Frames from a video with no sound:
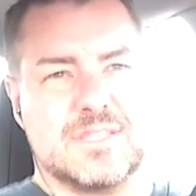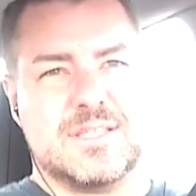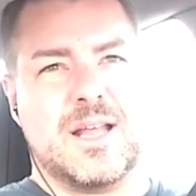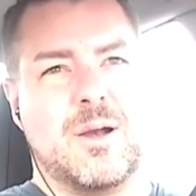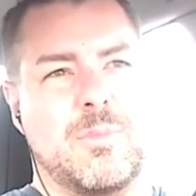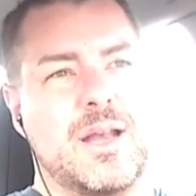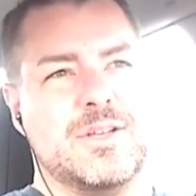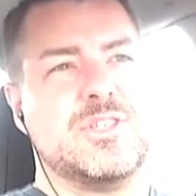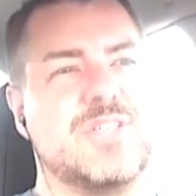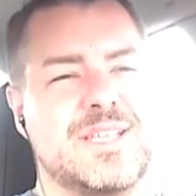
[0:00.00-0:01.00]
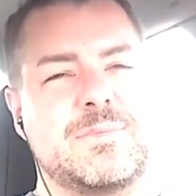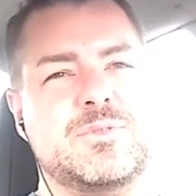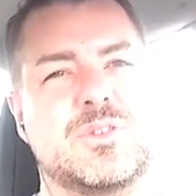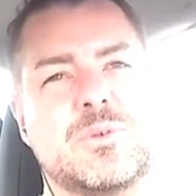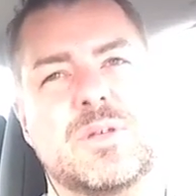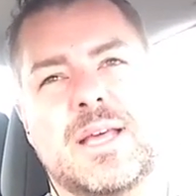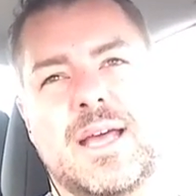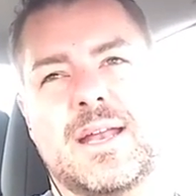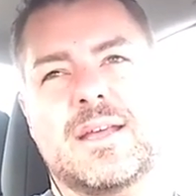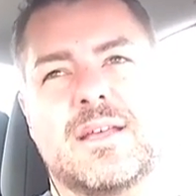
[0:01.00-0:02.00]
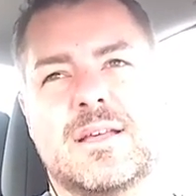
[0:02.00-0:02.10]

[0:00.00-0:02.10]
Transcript: Instead, our body just keeps doing that.